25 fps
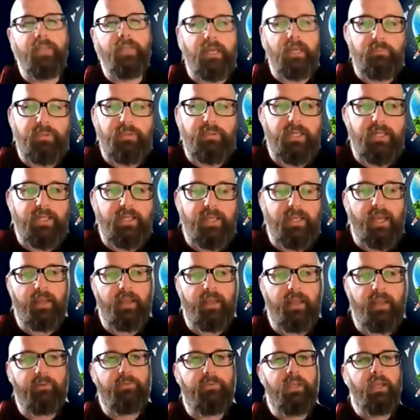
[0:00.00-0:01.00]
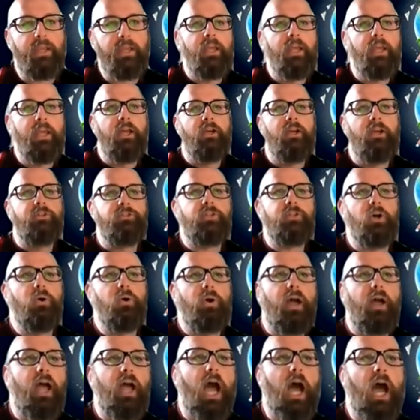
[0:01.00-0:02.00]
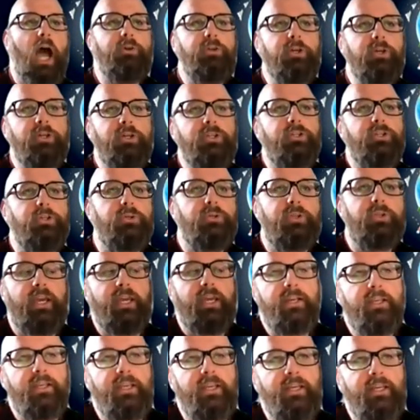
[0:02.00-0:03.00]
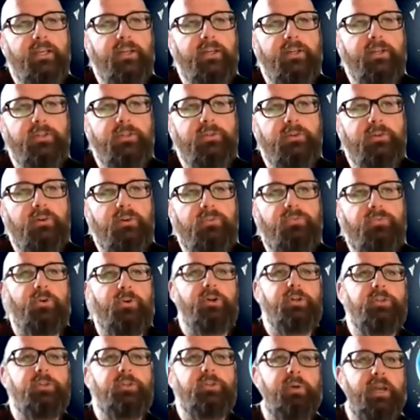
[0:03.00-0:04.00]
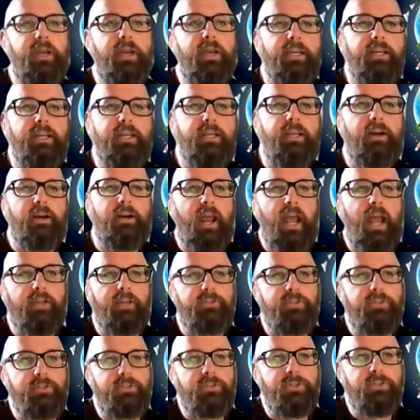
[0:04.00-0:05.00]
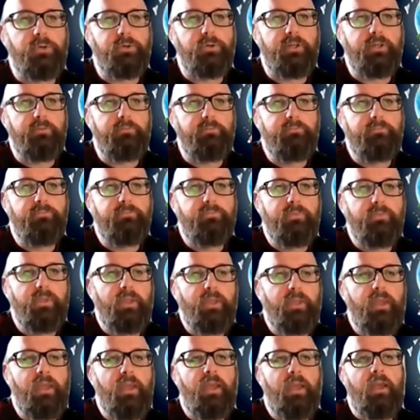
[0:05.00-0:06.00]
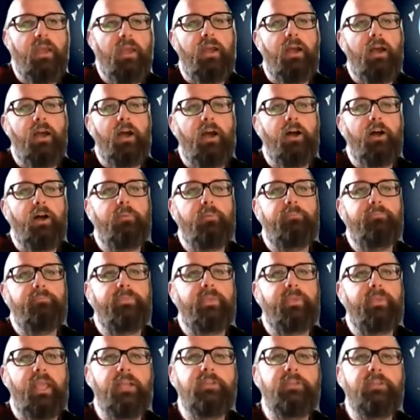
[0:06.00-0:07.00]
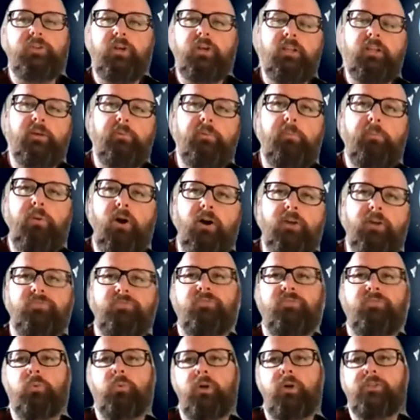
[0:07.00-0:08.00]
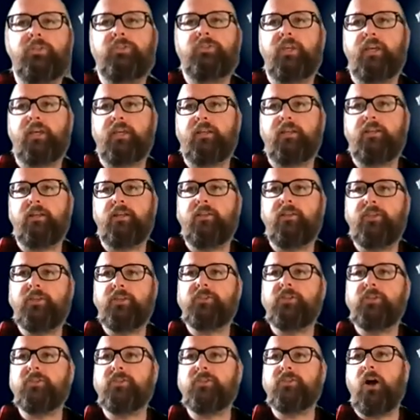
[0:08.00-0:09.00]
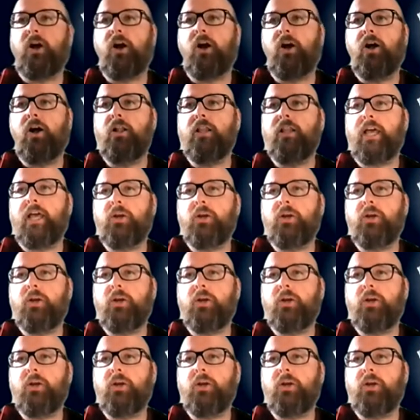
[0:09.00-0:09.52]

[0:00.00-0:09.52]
that PDA. So how you can do that is first by getting your access token. And sorry, let me pause for 1 second. This is all